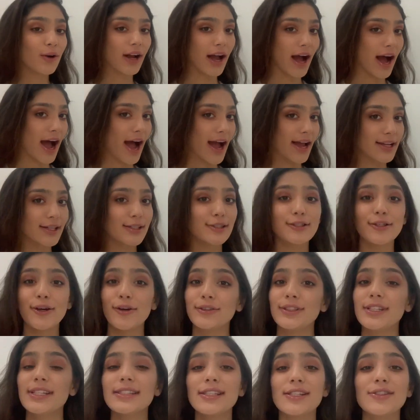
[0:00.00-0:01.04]
guys,
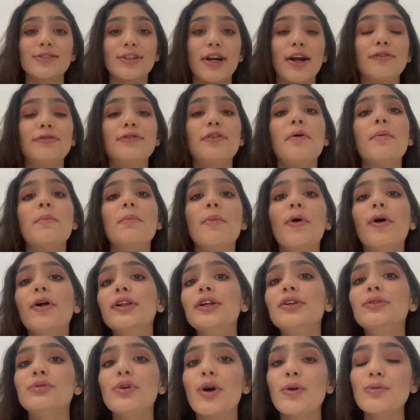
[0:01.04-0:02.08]
so this is Andrea from
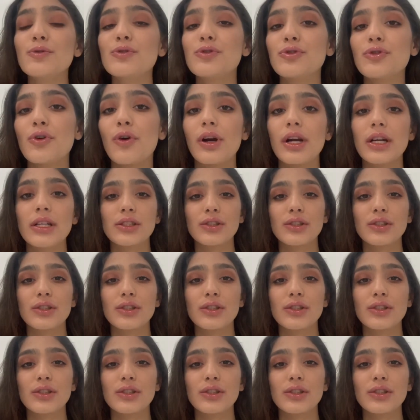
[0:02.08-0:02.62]
Molly Rose Store,